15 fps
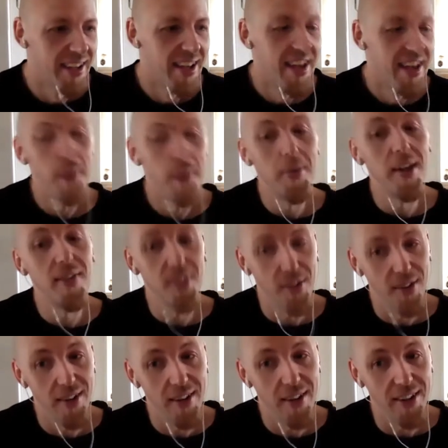And believe me, there
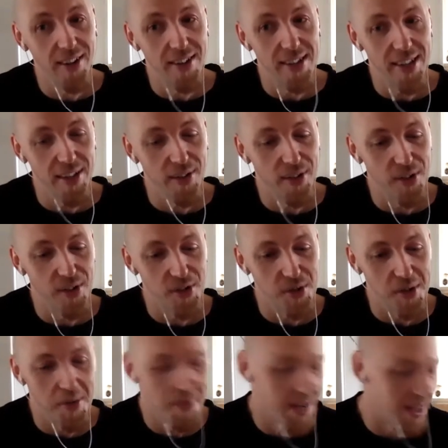are a lot of guys out there who can
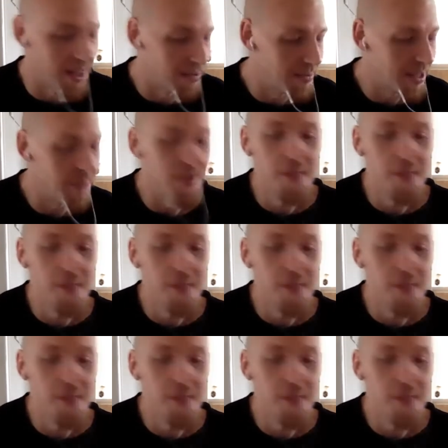shred better than me.